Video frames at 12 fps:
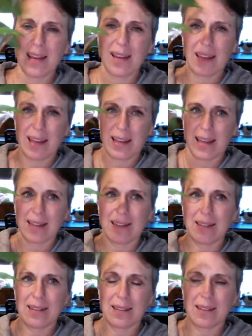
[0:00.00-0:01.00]

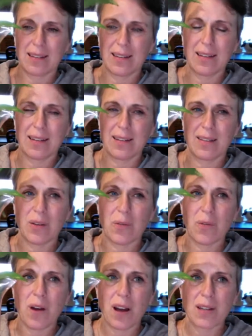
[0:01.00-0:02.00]
And the
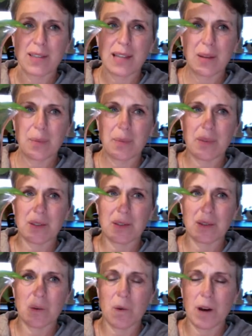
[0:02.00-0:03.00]
rocks help the
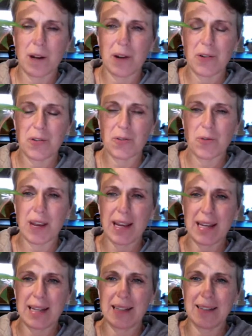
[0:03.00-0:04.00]
water
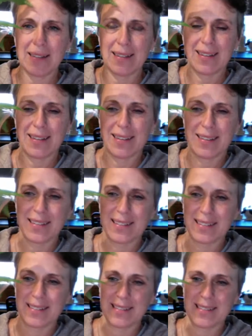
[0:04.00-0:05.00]
drain
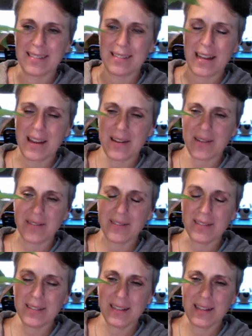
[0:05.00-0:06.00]

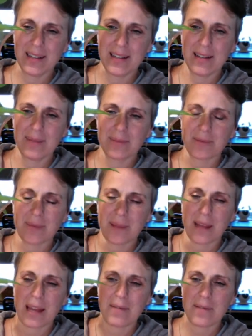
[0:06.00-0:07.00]
down
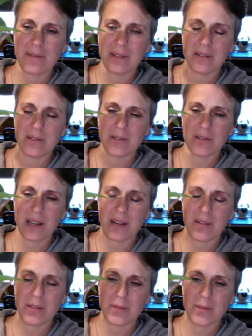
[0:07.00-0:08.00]
and filter
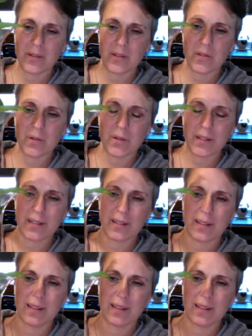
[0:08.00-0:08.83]
down through the soil.